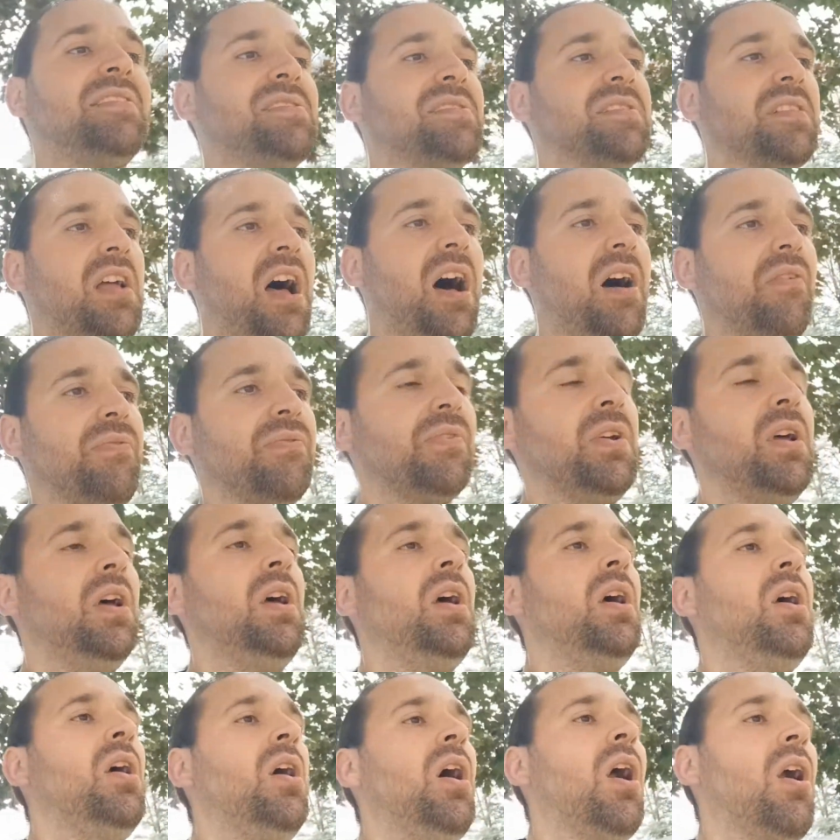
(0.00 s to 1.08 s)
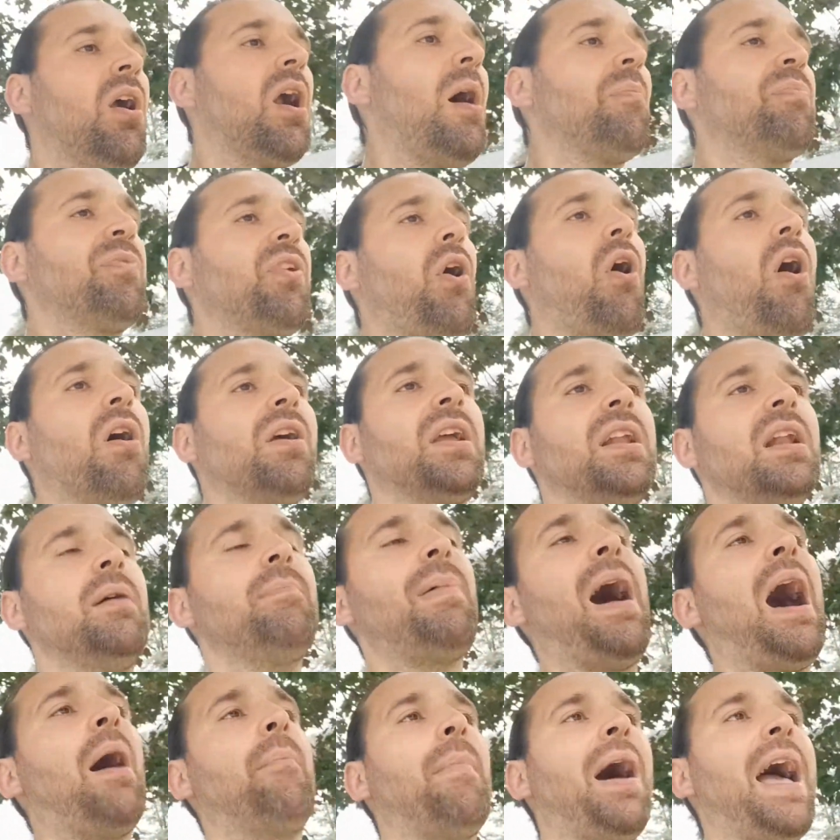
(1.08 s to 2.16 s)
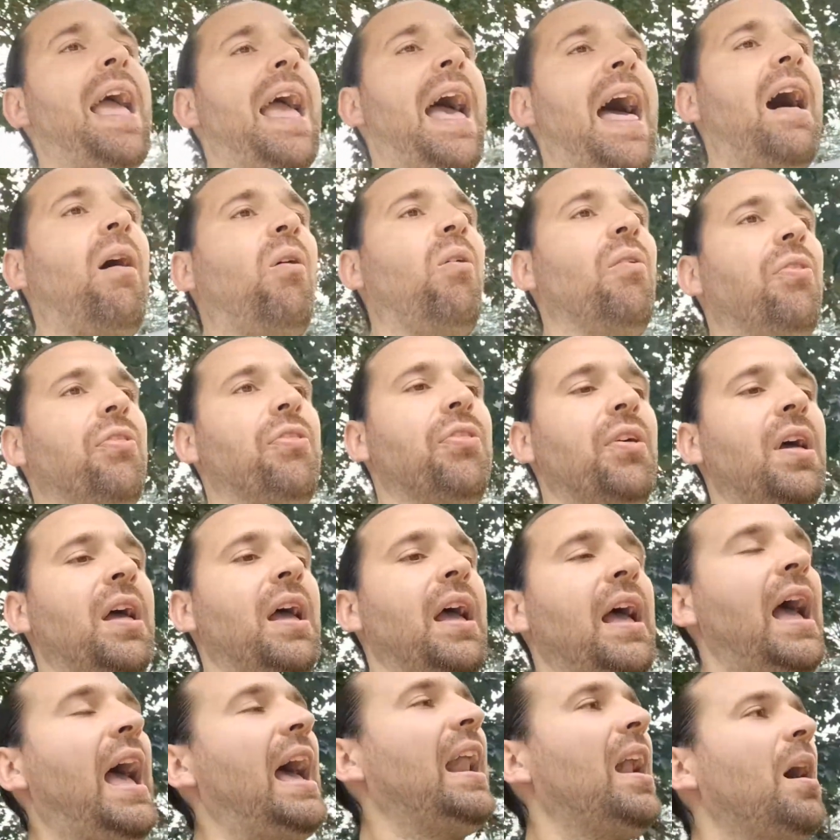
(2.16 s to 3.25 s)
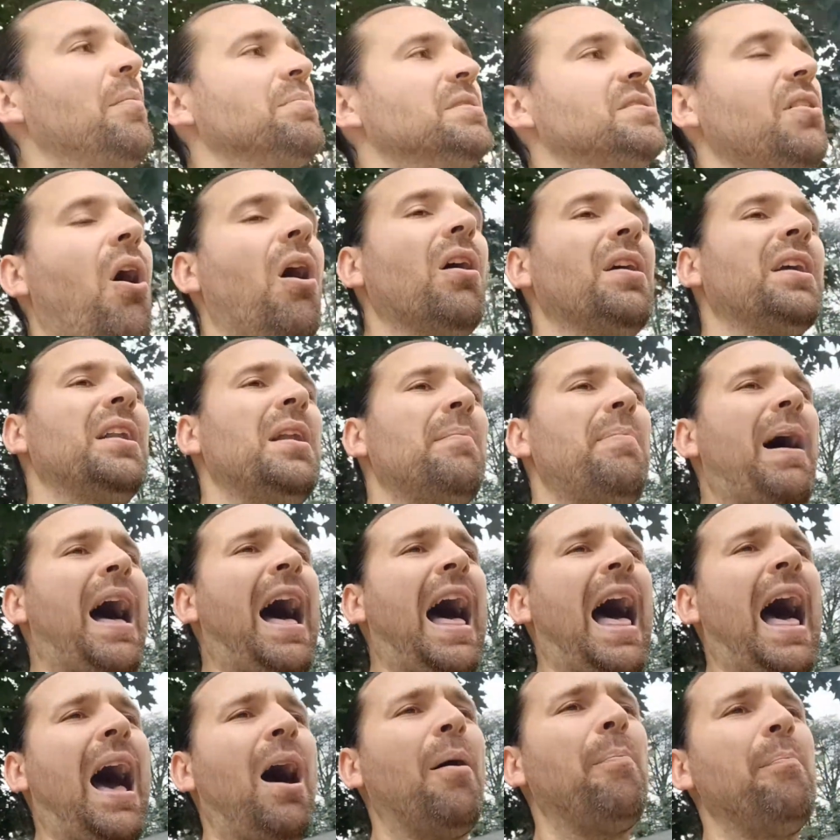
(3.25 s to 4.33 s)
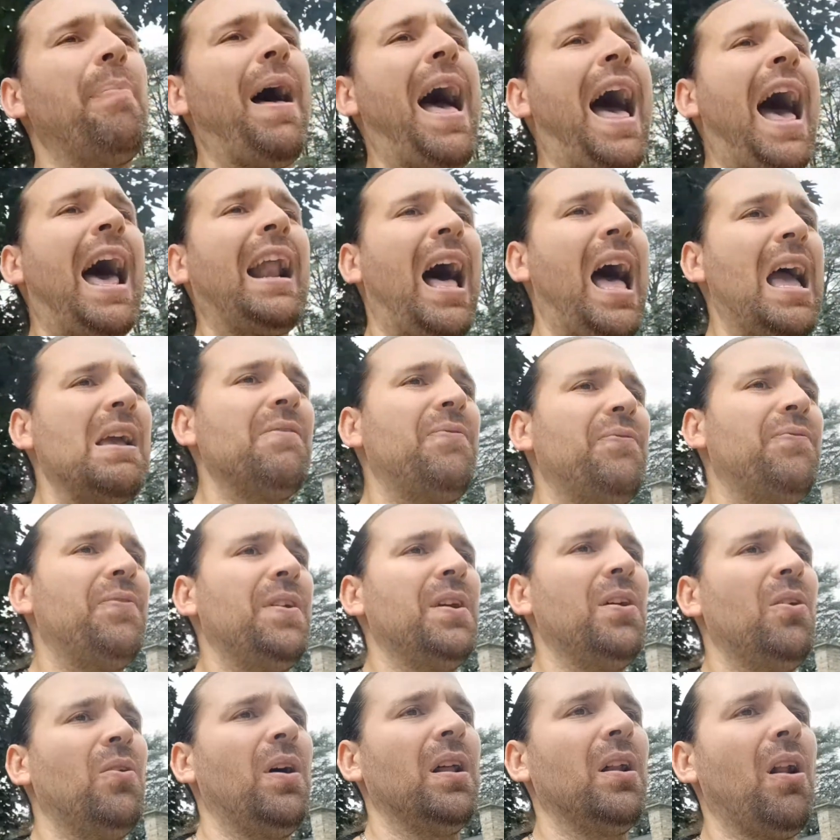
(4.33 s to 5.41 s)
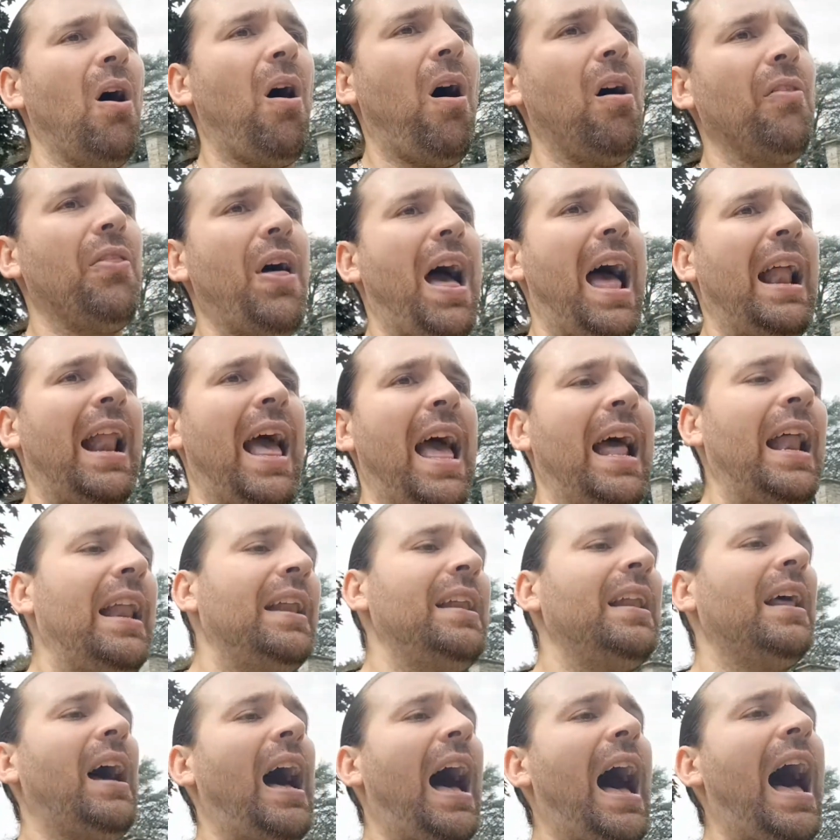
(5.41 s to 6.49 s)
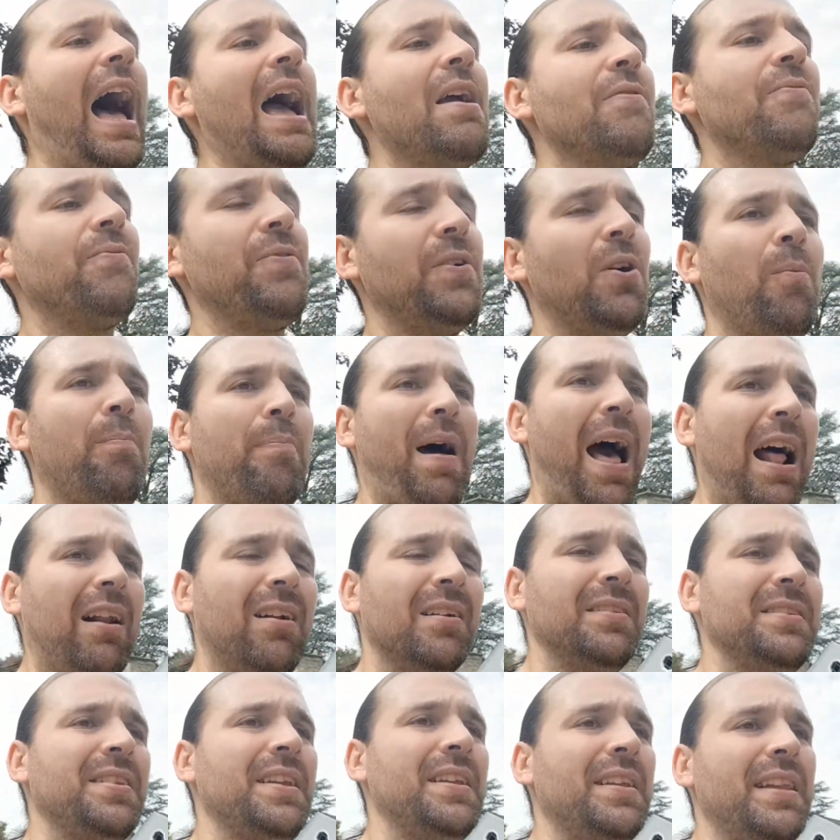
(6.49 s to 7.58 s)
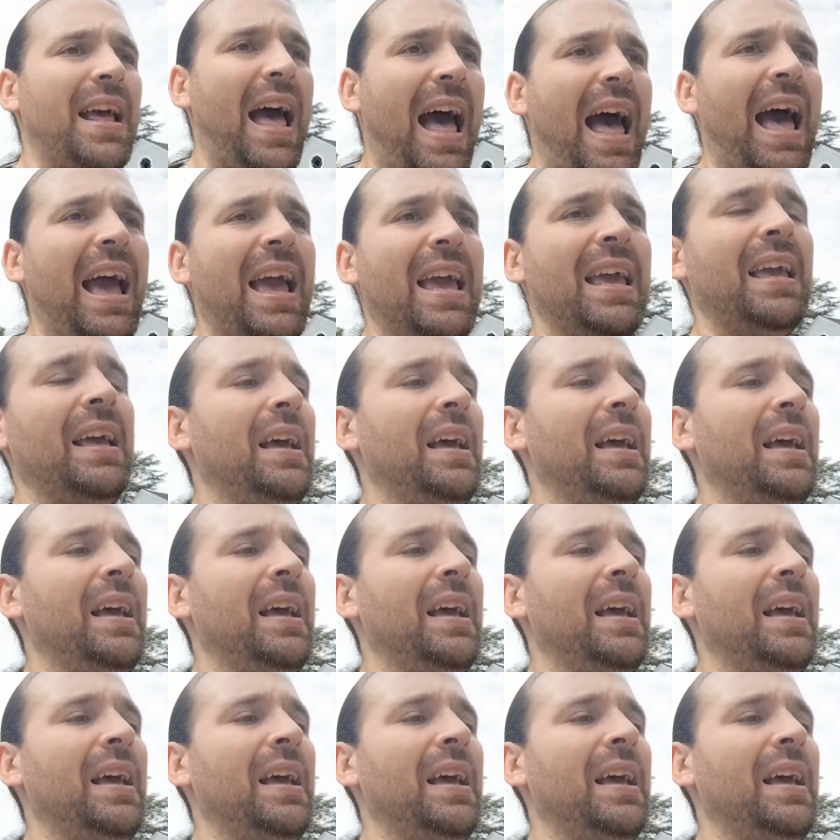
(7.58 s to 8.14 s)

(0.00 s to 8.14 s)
stuff or I'm talking about my health and I'm talking about how bad I feel and all that. And I feel better today,